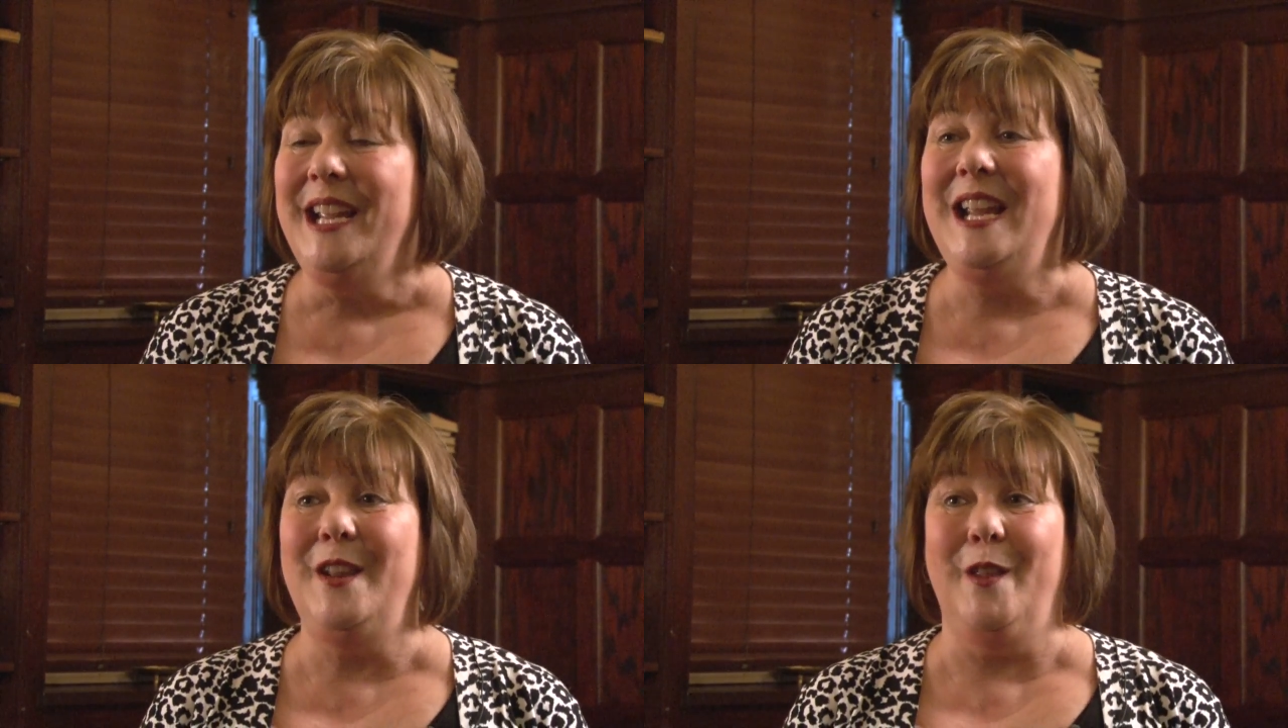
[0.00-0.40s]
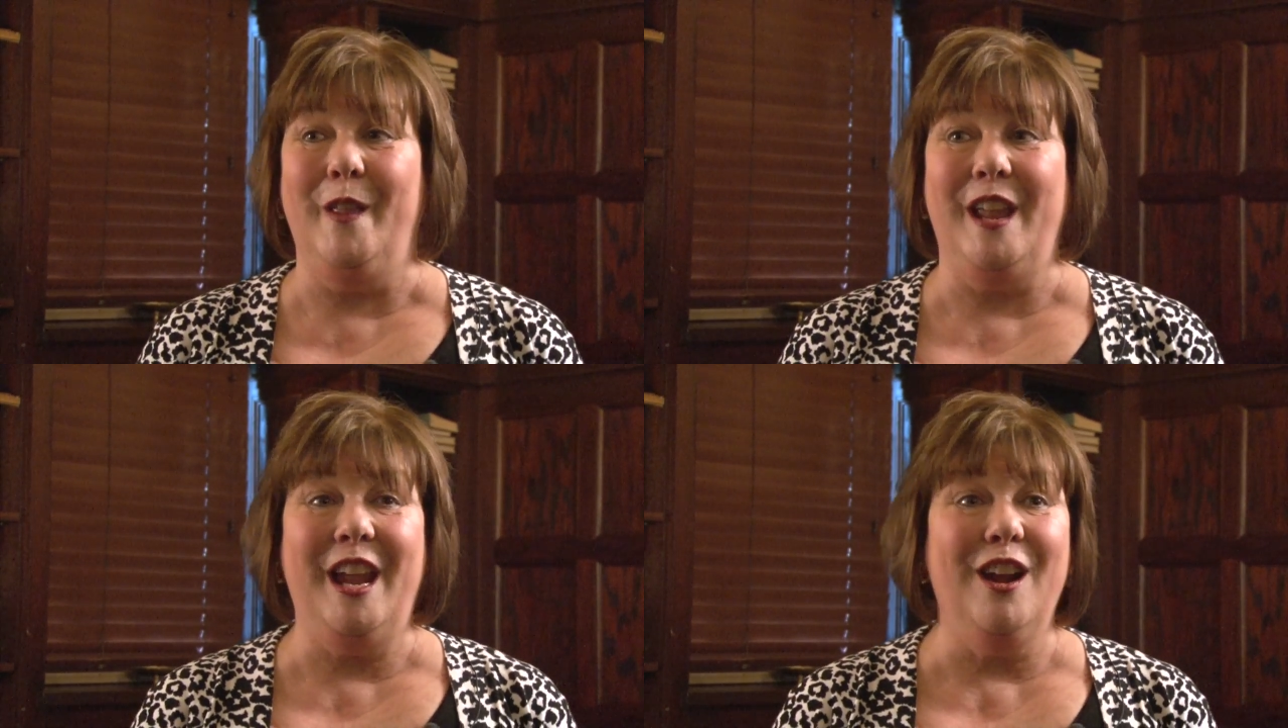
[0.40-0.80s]
either
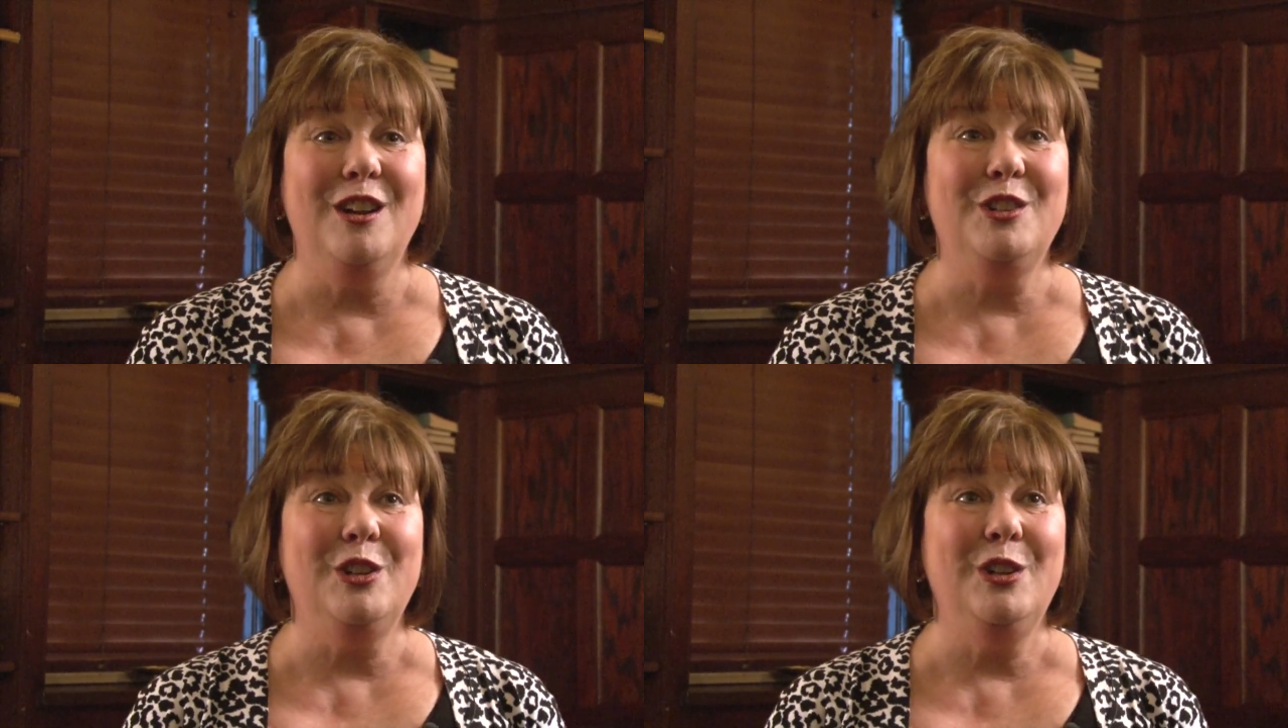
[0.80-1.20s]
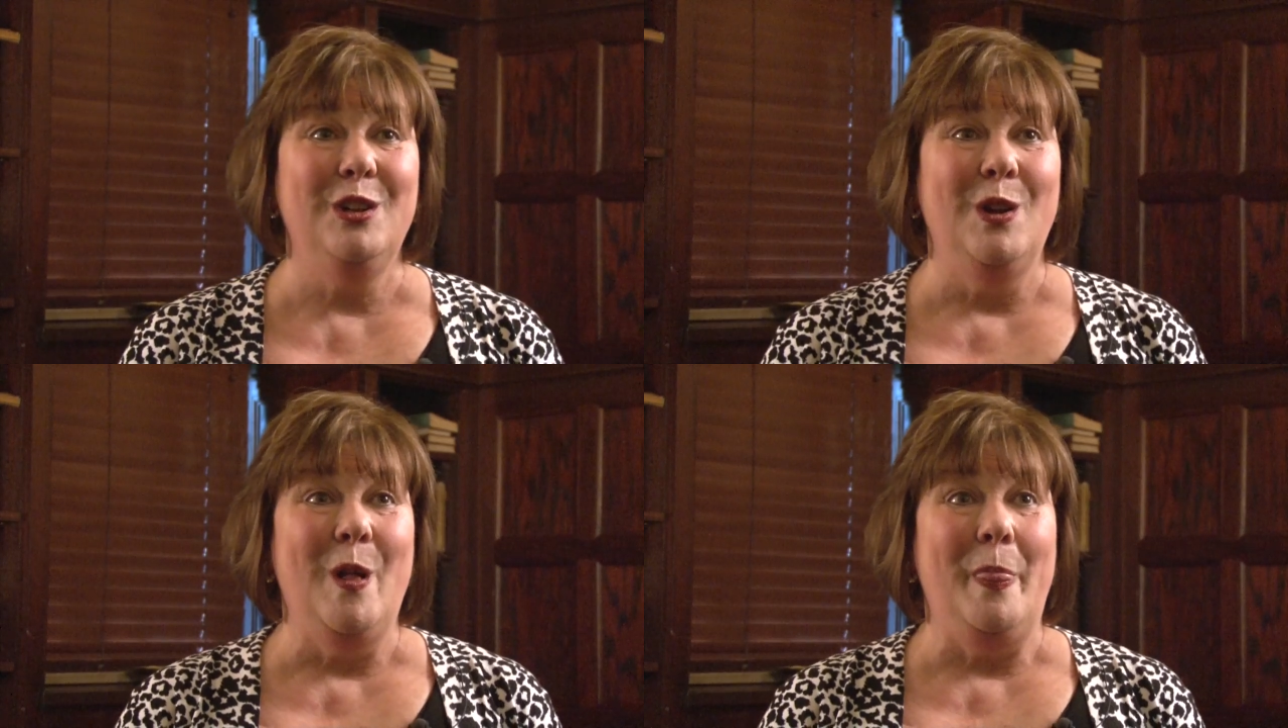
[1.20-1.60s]
the character,
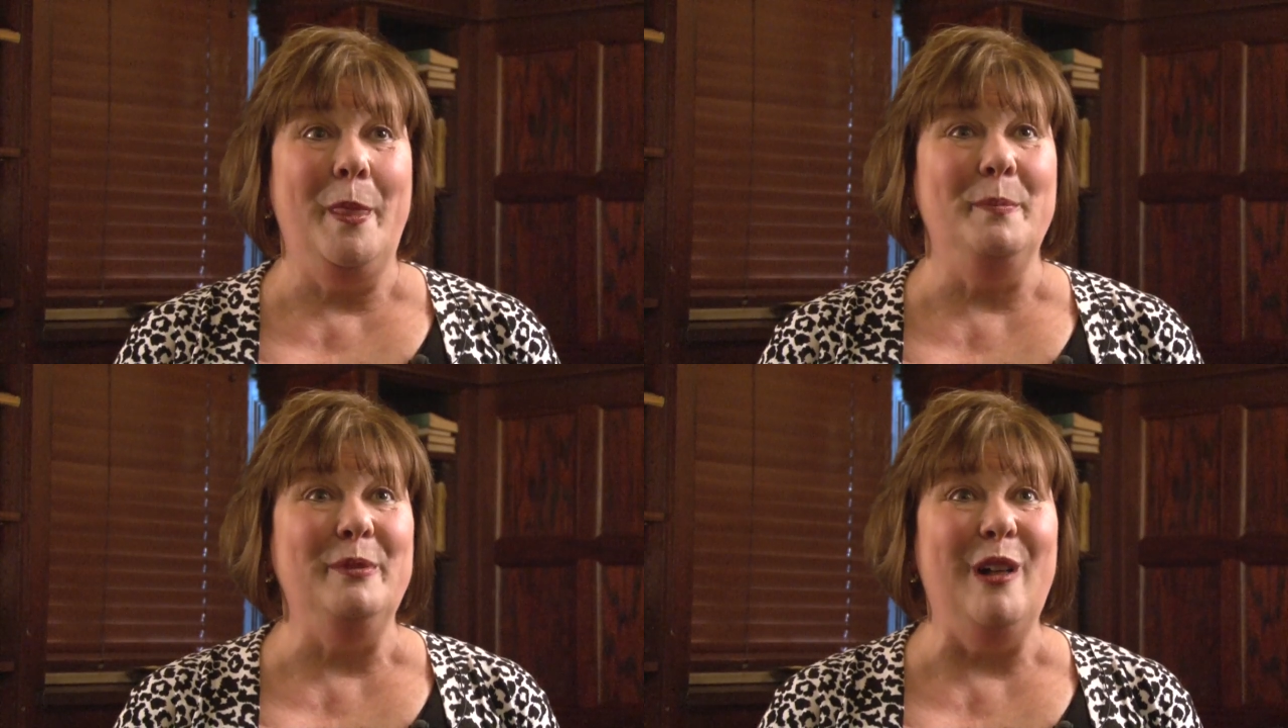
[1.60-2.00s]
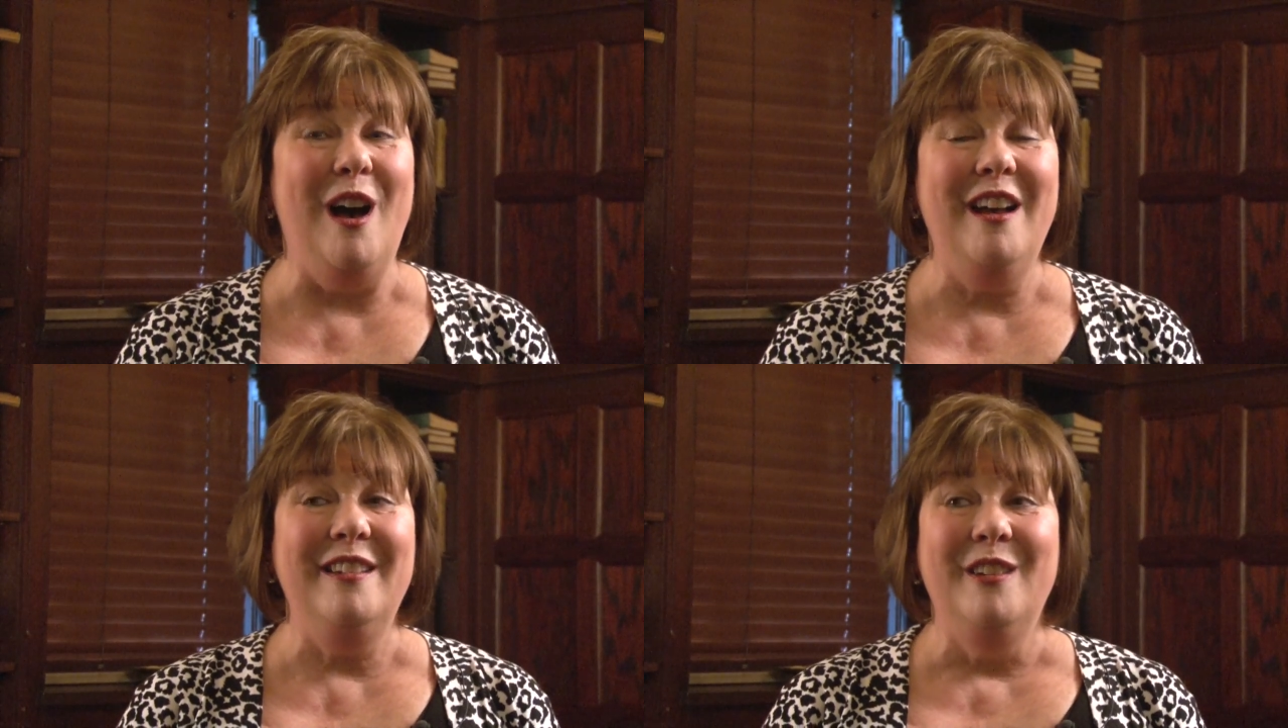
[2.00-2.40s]
the
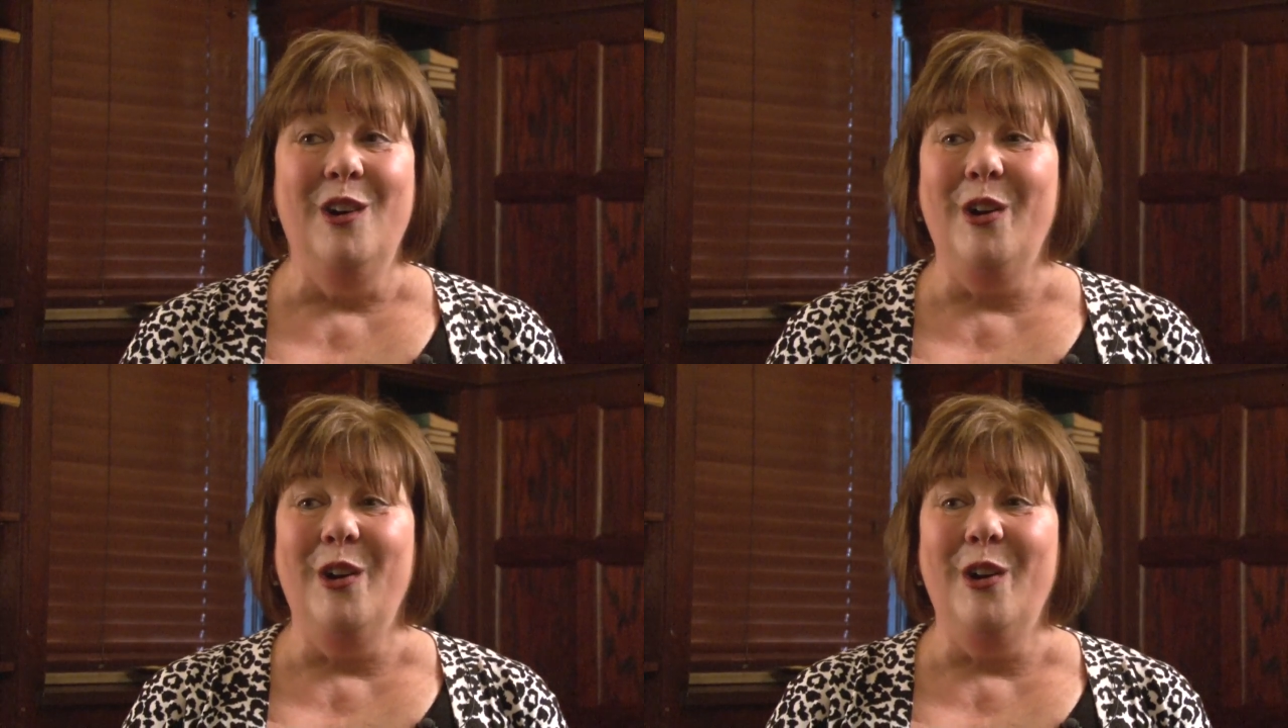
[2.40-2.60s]
plot,